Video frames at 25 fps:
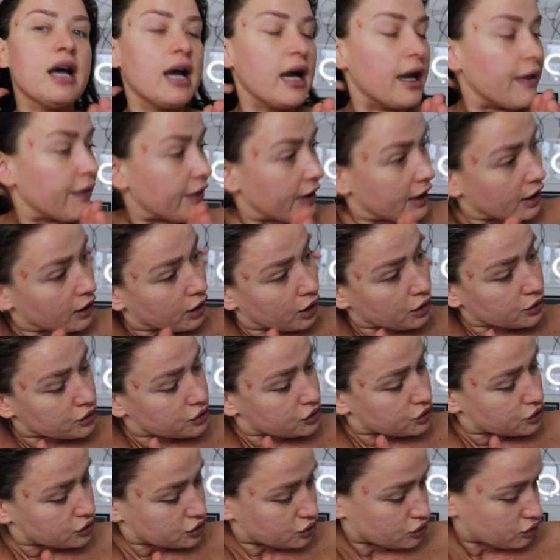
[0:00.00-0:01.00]
And then I go
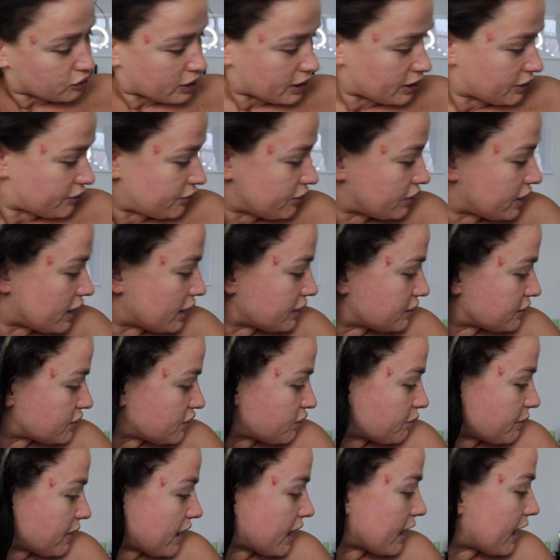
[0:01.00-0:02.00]
straight for the ends
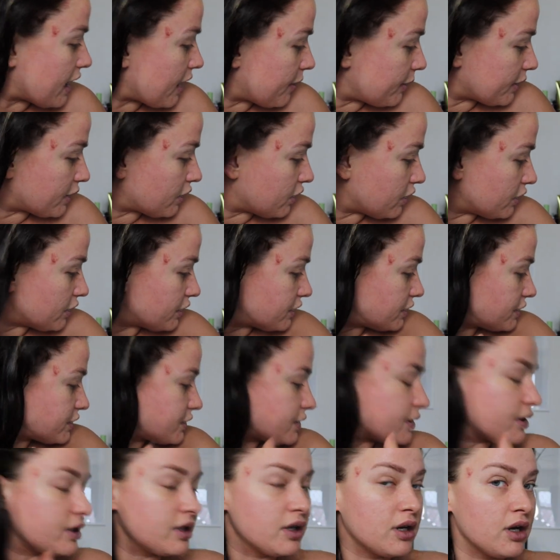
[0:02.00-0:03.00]
of my hair because